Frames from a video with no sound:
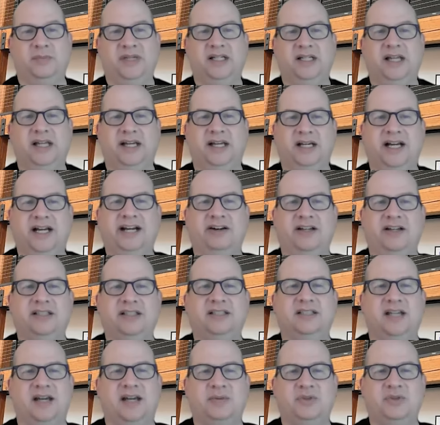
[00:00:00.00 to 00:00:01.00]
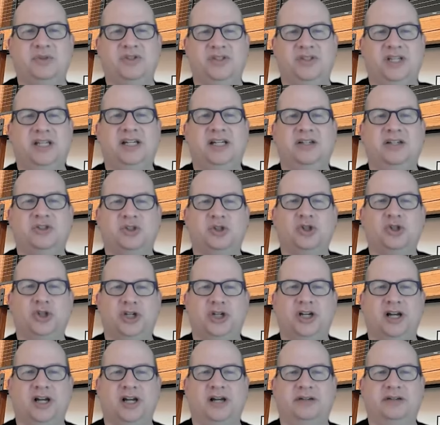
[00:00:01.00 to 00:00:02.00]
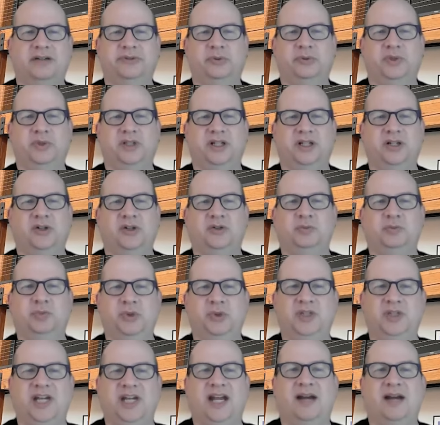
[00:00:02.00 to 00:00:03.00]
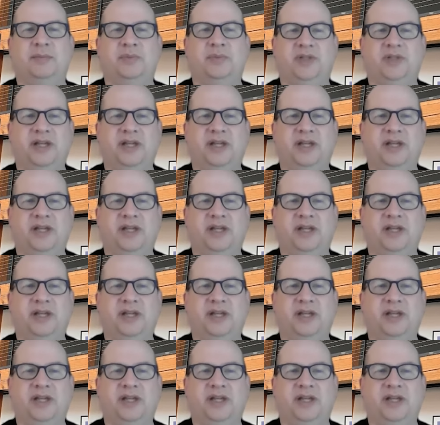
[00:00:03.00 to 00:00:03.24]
I mean, like IRA at the time was sending us to Chicago for what they called boot camp.